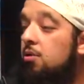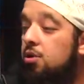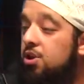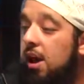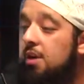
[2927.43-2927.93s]

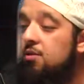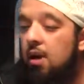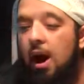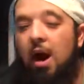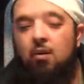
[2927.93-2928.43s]
understands
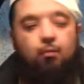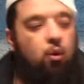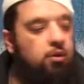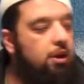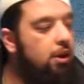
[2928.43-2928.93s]
how
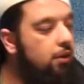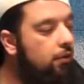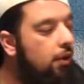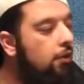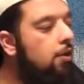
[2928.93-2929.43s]
important it
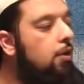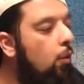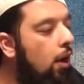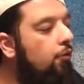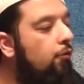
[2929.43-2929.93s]
is that
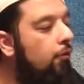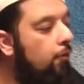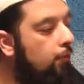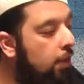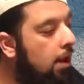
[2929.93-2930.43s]
the wife
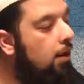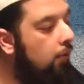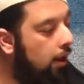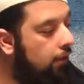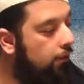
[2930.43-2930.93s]
be
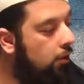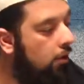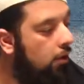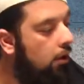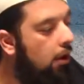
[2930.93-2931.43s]

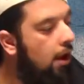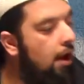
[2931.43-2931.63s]
grateful